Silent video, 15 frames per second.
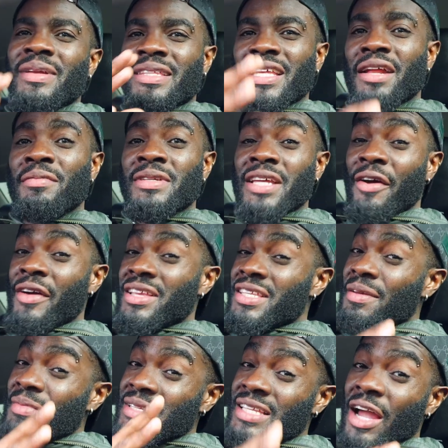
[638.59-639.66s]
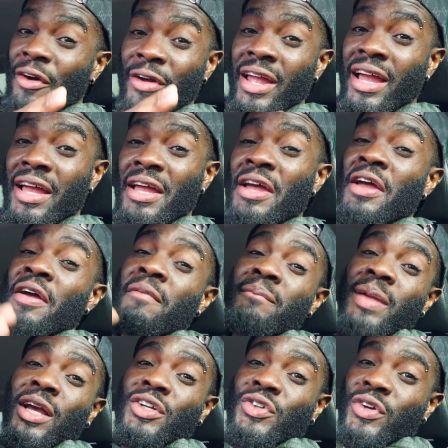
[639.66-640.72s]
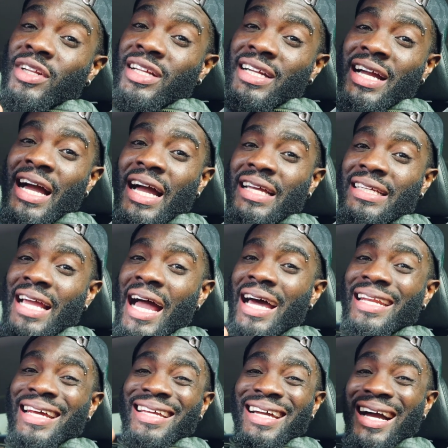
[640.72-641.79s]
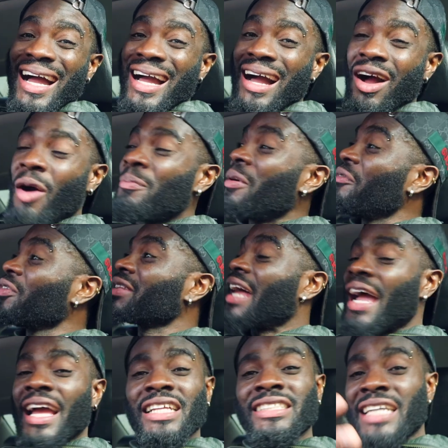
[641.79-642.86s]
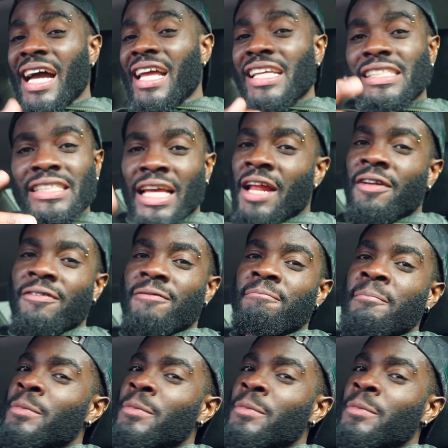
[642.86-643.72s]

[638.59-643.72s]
I tell Mr. Wray, say, Mr. Wray, make sure you go yard and you cock up your foot and enjoy yourself.